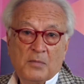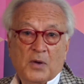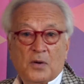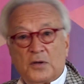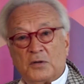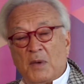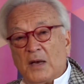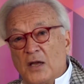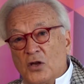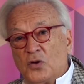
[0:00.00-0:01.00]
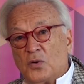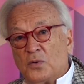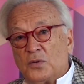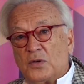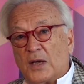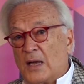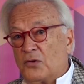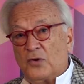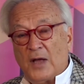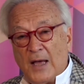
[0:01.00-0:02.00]
because many issues the
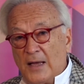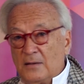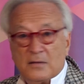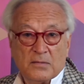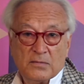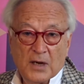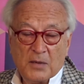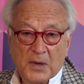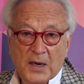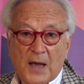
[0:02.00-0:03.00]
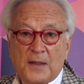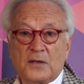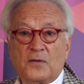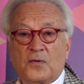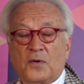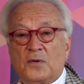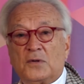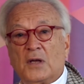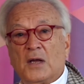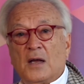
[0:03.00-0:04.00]
country has, like many others, of
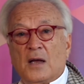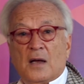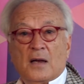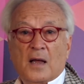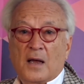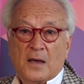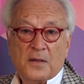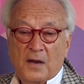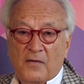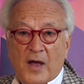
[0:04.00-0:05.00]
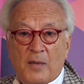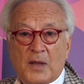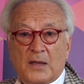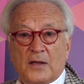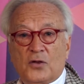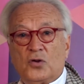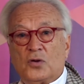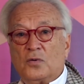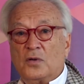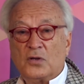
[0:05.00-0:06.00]
course, like the environmental
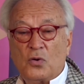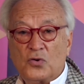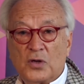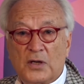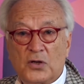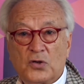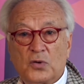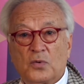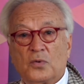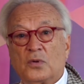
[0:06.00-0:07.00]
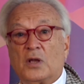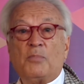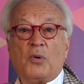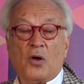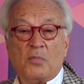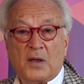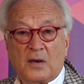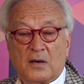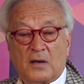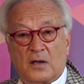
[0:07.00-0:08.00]
issue, the social issue, the
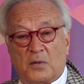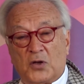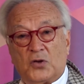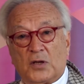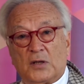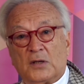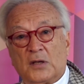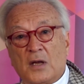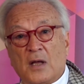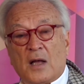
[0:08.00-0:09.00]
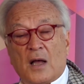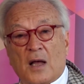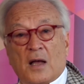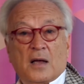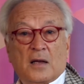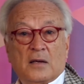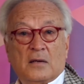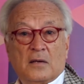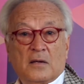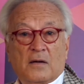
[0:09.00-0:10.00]
employment questions,
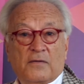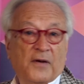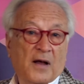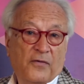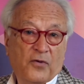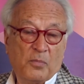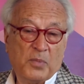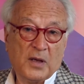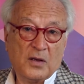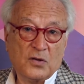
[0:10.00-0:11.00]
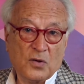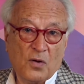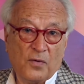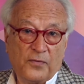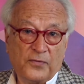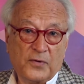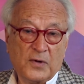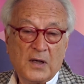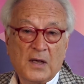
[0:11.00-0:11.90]
are far from being solved.